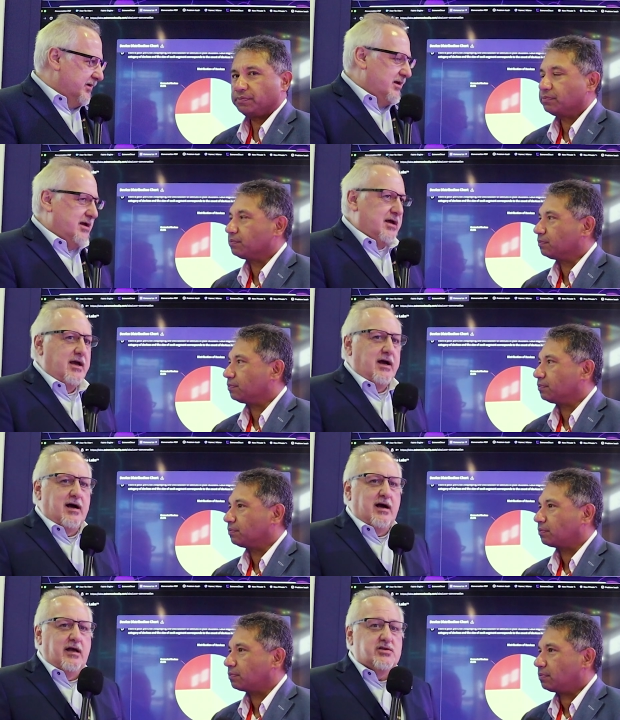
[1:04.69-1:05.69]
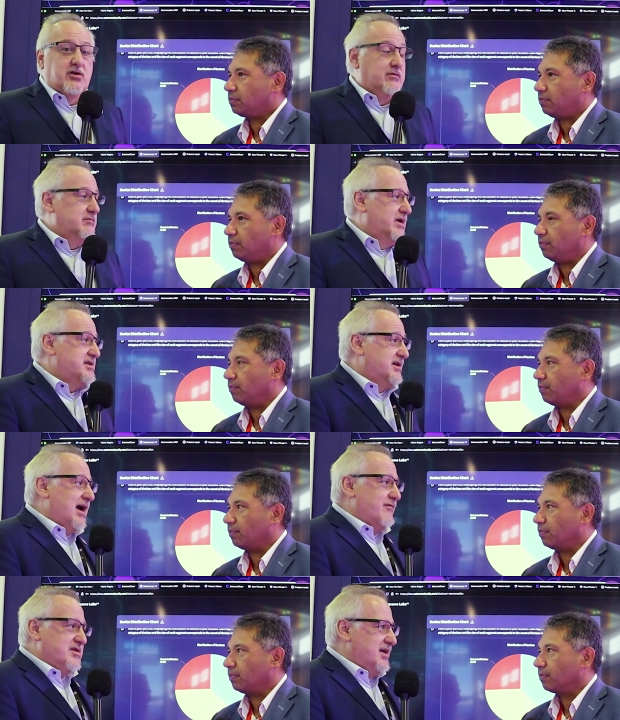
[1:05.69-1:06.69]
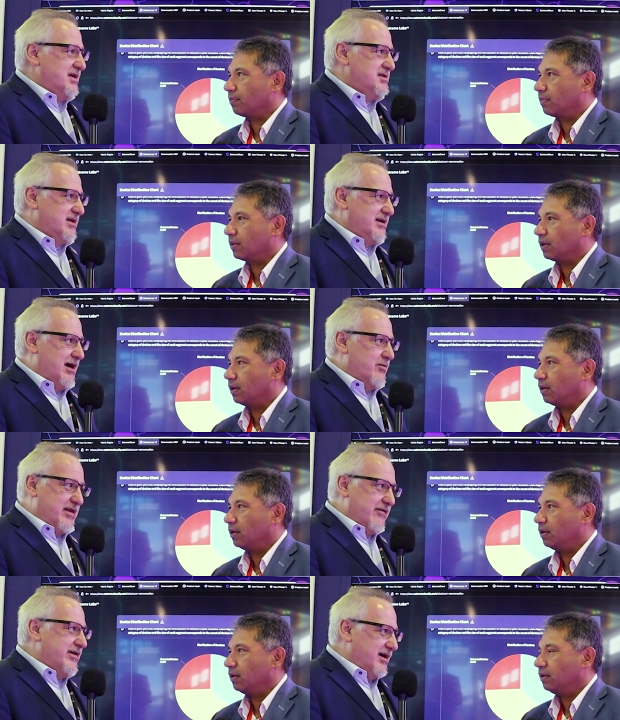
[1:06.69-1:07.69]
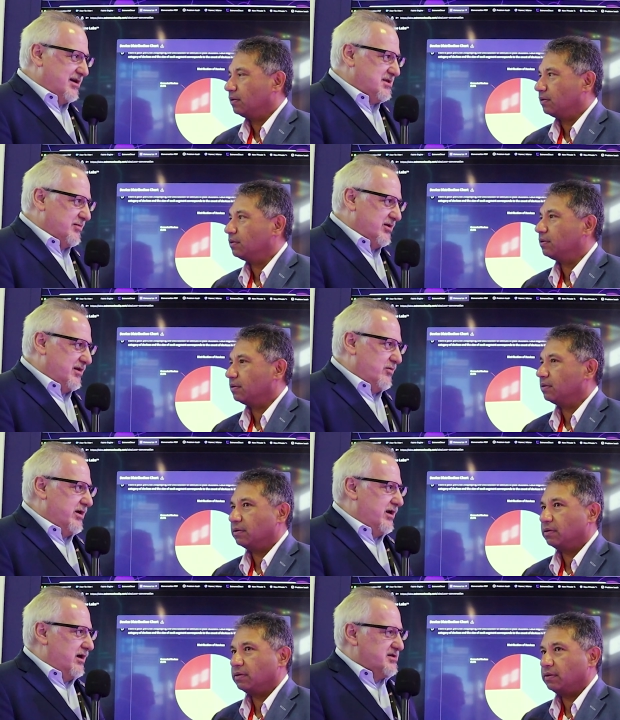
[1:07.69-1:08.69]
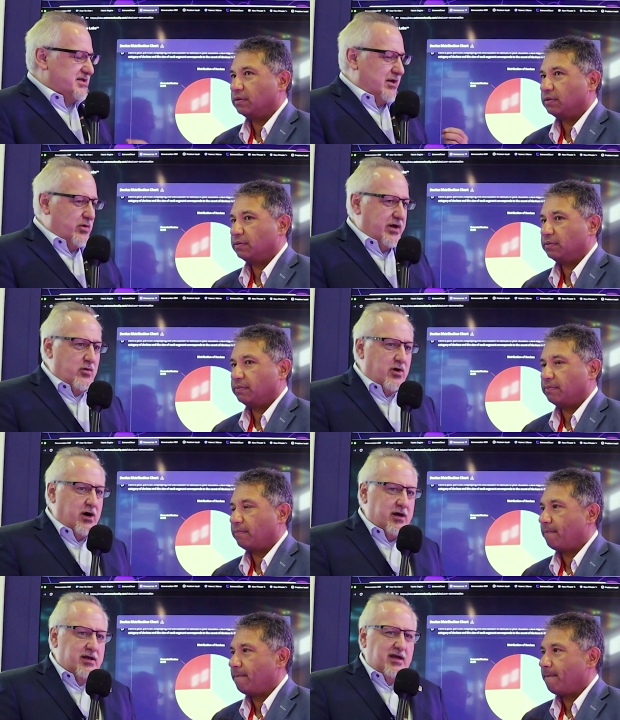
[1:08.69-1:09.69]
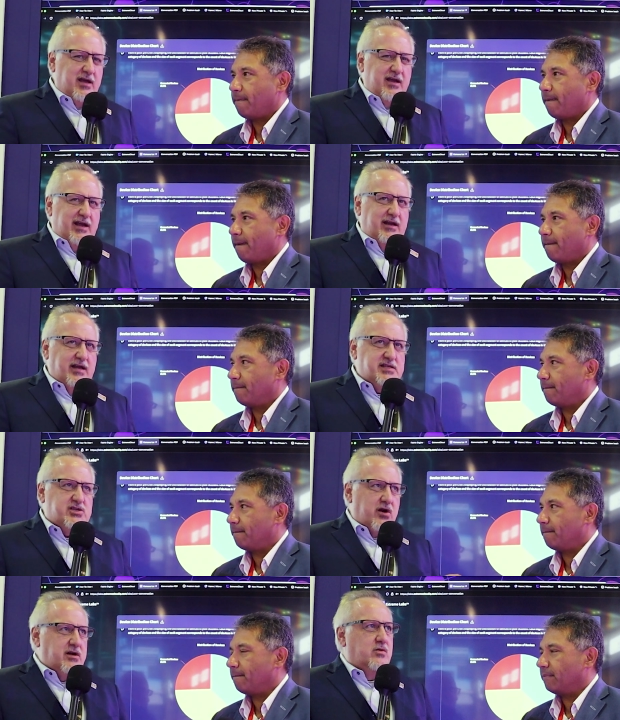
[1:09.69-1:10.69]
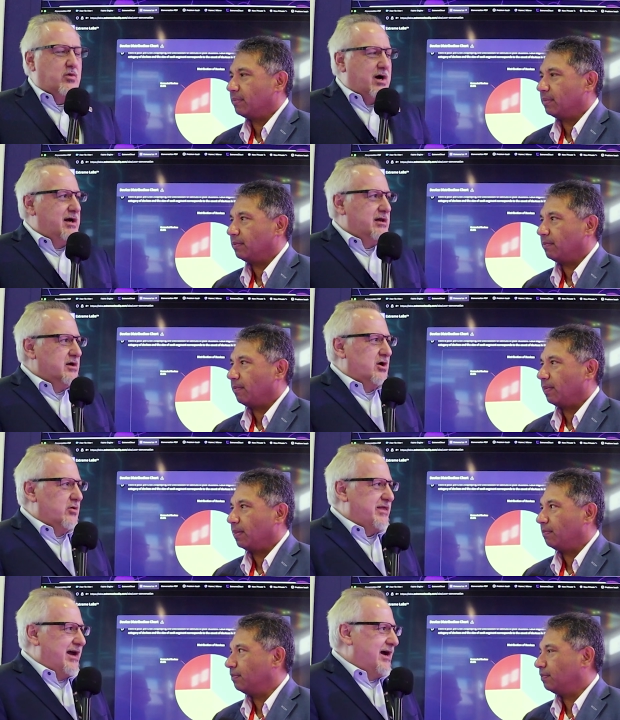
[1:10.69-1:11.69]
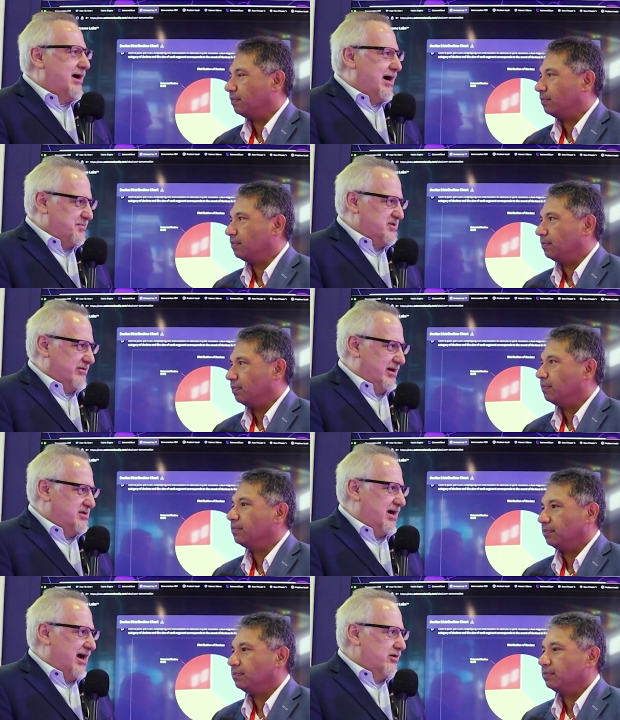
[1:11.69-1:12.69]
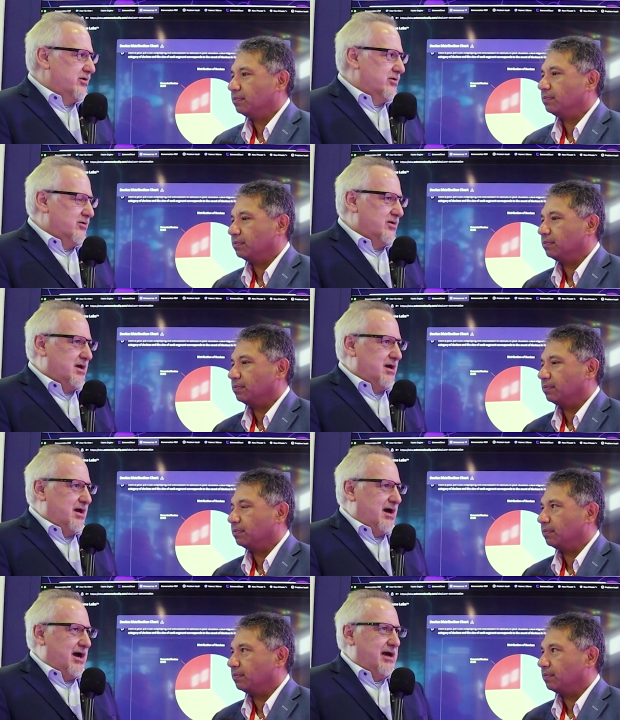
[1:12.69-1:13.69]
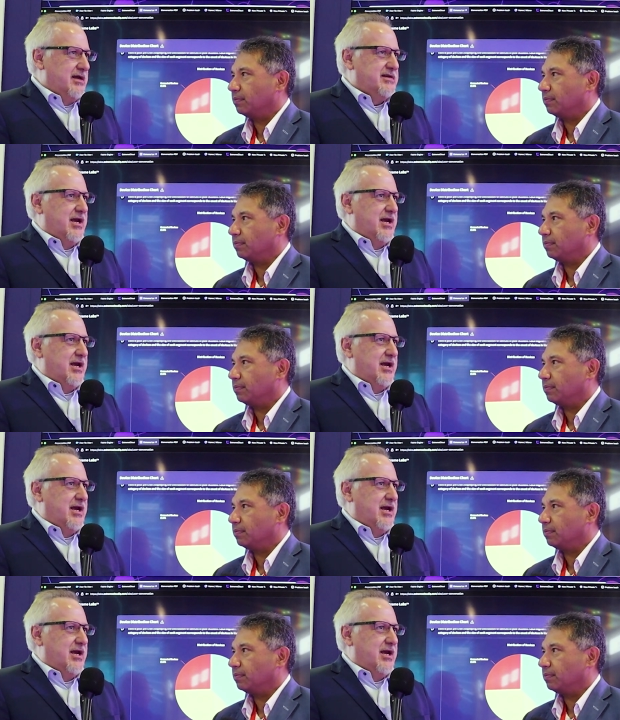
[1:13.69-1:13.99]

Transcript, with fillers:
Speaker 1: Uh, so it's a conversation now with every customer. They want to understand where you are. It, it started a while ago with AI ops, right? So how do I